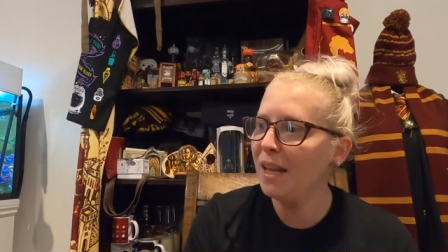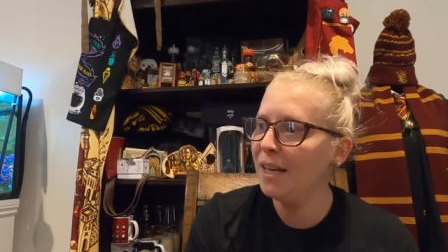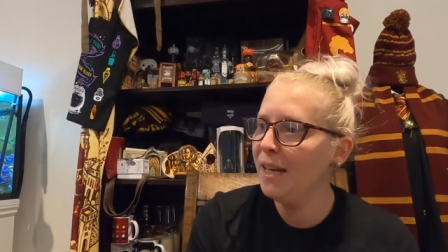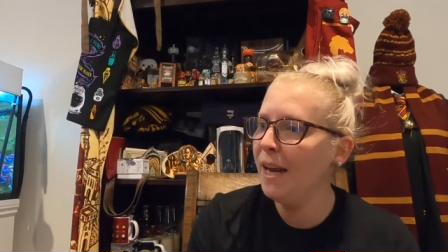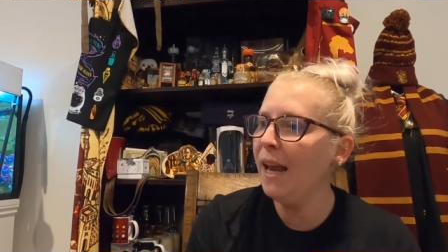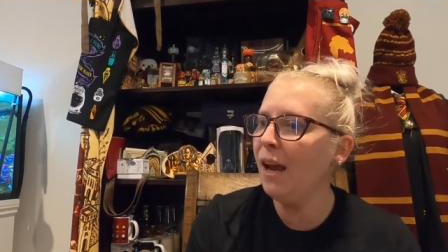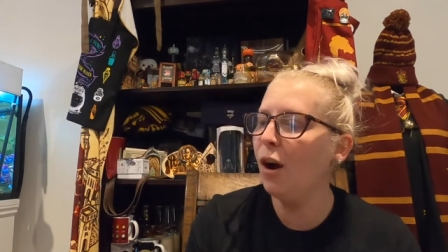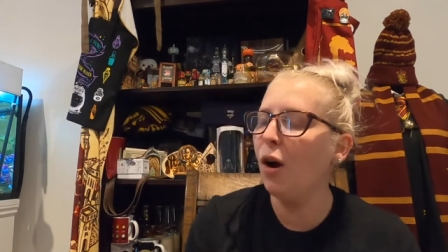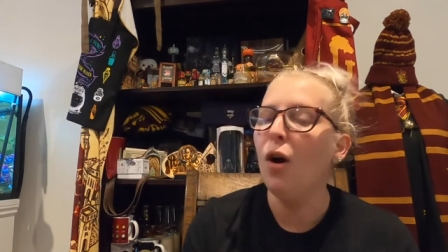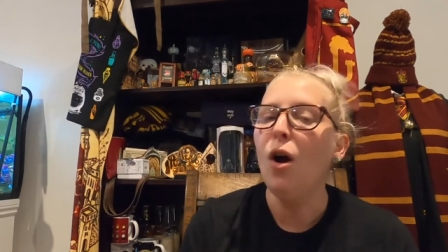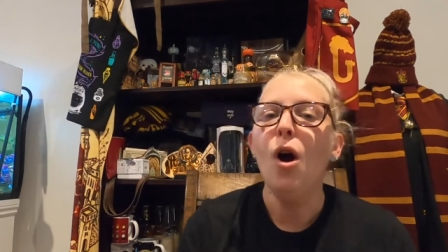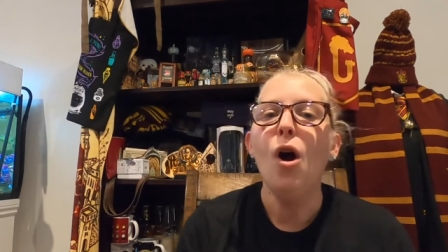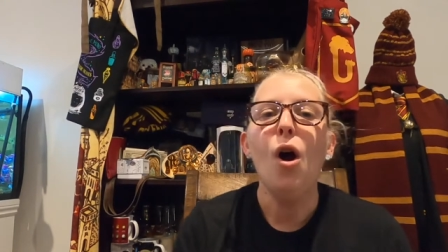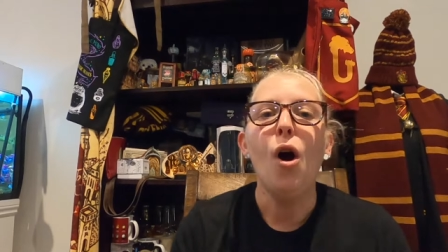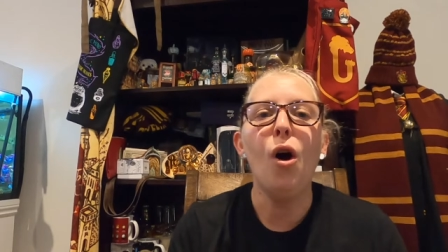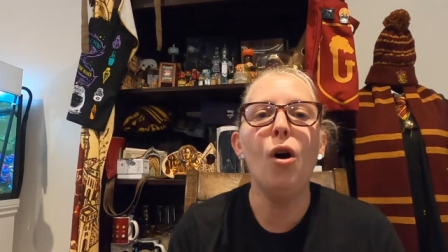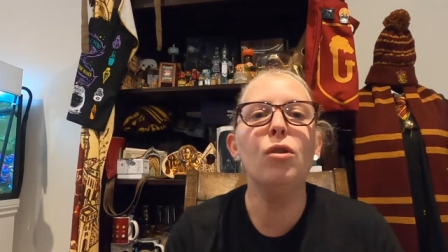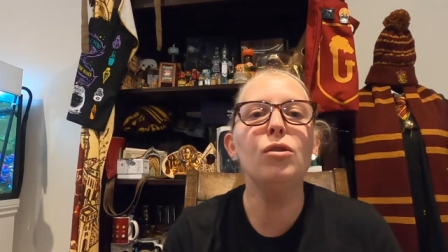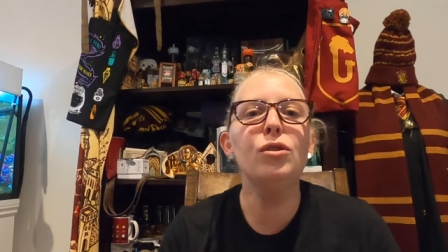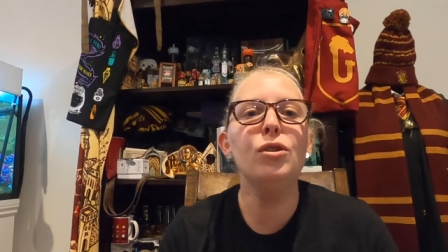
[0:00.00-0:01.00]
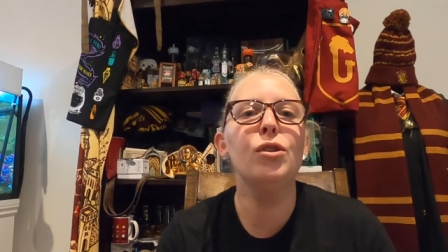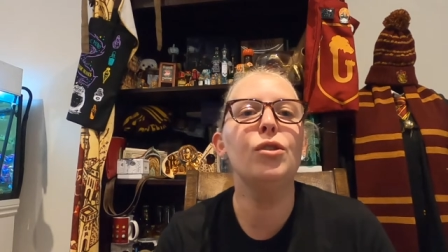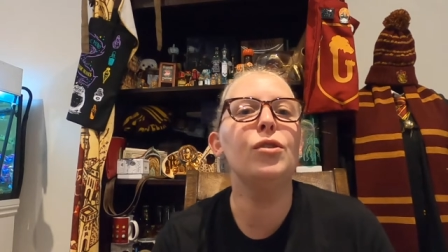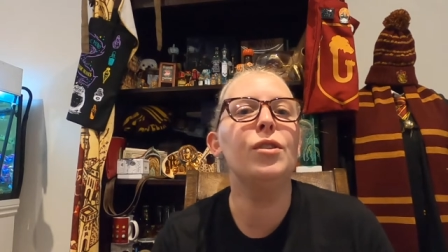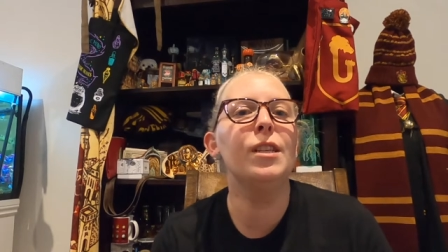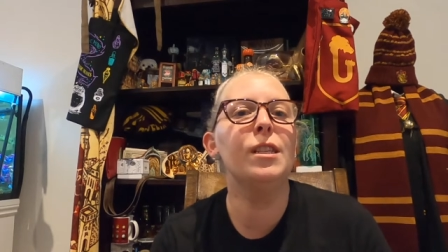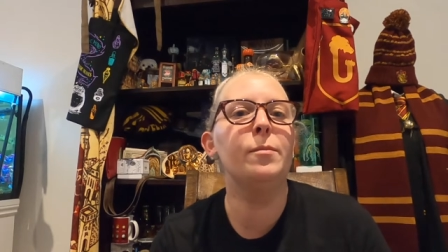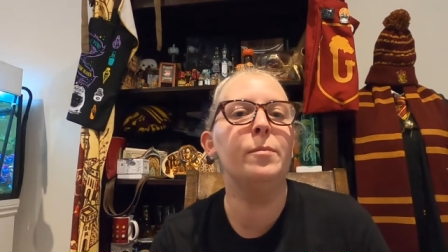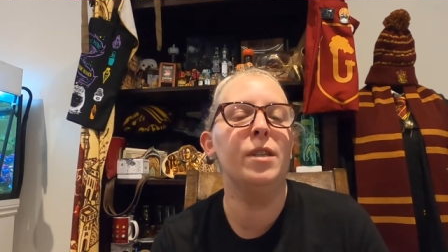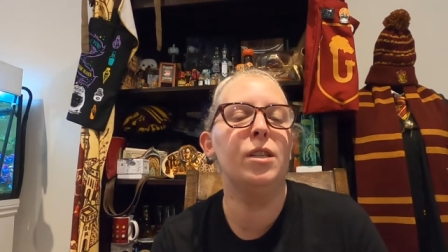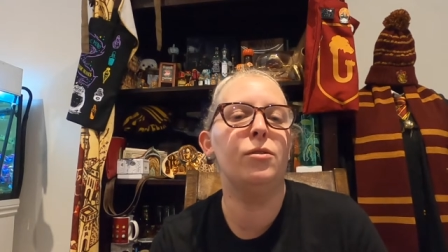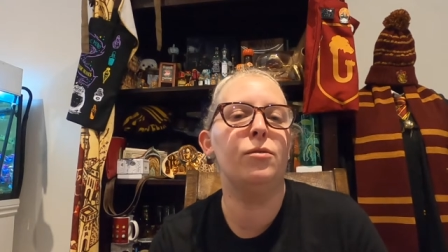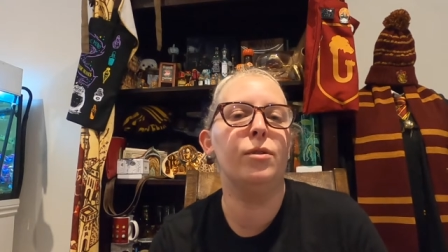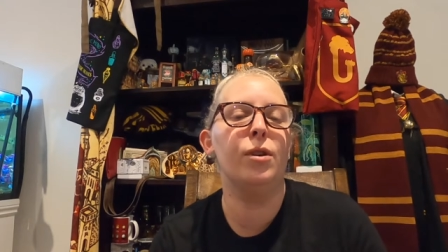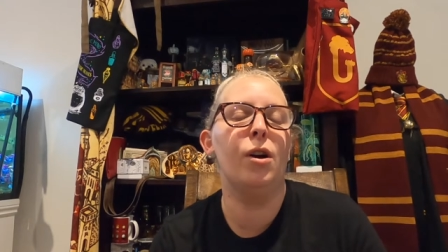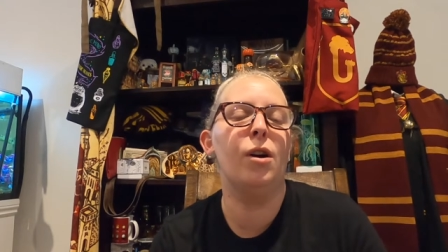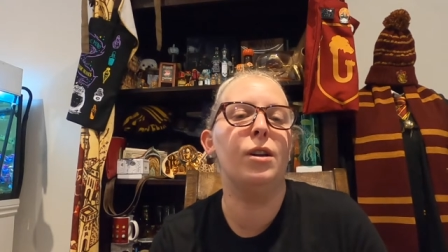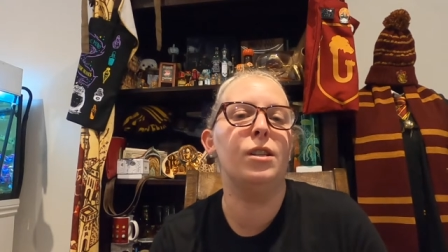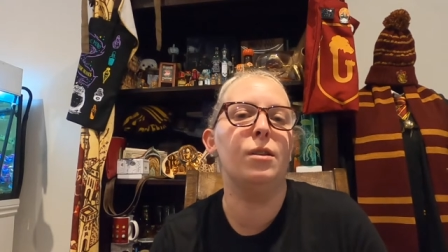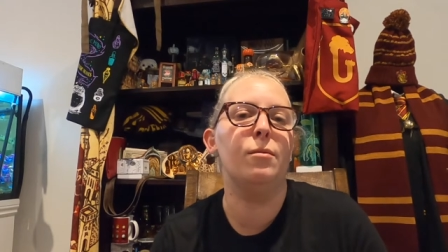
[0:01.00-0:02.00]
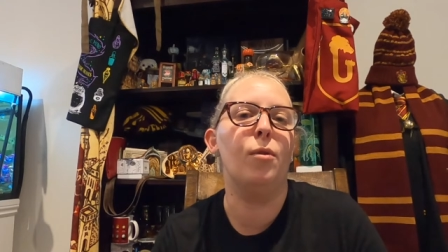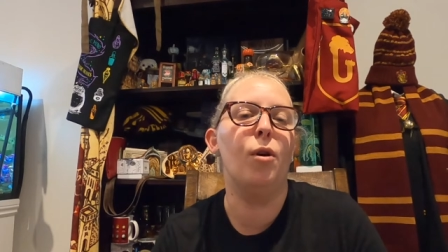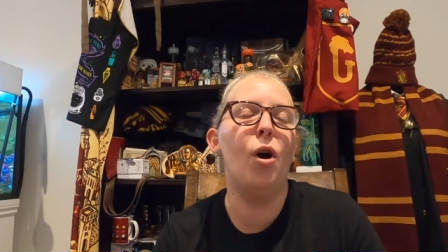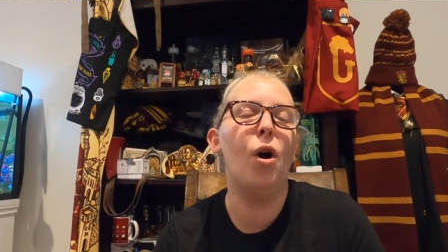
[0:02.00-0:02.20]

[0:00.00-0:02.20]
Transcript: Now, onto this mystery item,